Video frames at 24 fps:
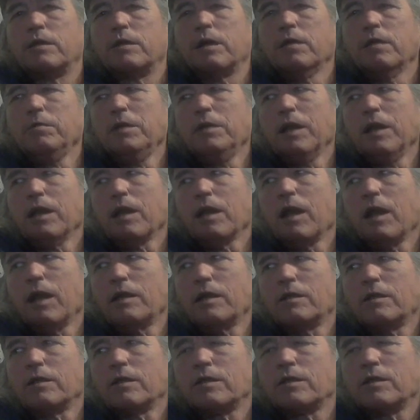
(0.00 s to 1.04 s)
I mean, I
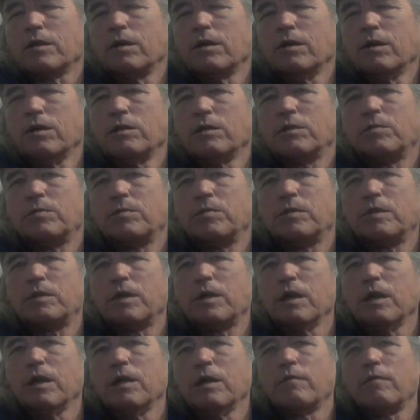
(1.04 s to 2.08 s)
like the songs, but
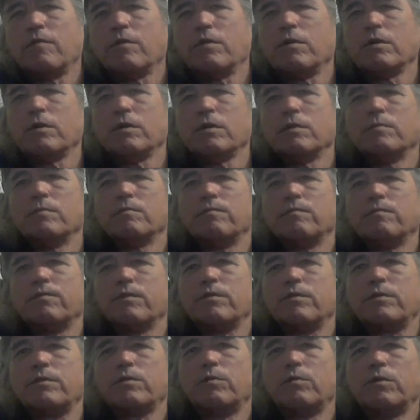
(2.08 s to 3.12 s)
God, I've heard them for
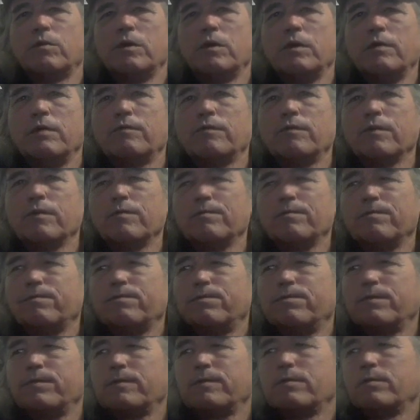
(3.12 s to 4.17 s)
20,
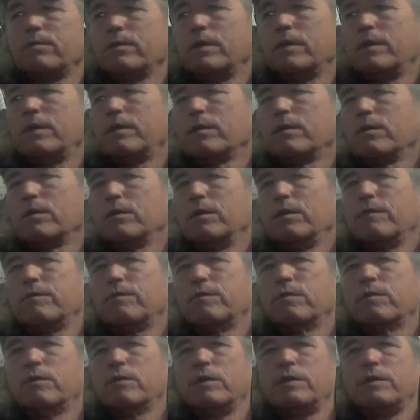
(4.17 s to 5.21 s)
30,
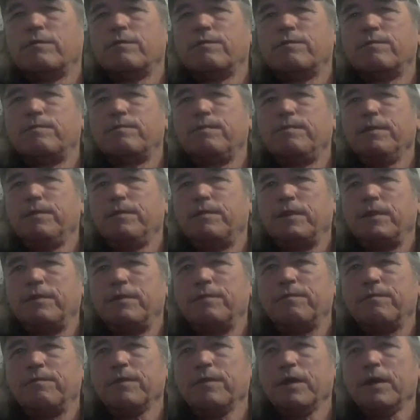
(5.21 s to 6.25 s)
40, 50
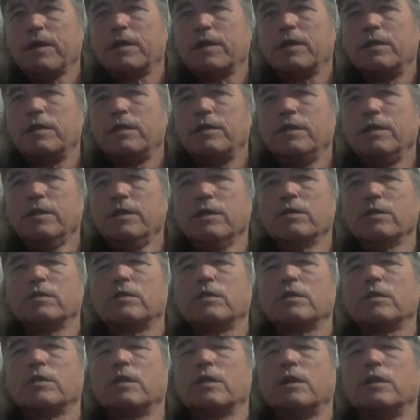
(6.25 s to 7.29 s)
fucking years
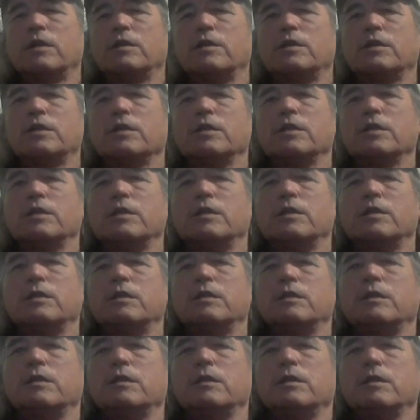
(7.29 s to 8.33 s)
of that shit.
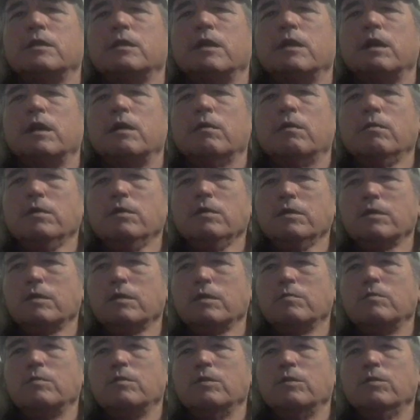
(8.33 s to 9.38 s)
I want
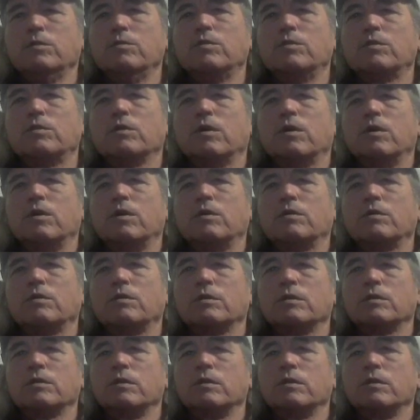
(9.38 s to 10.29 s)
some new songs.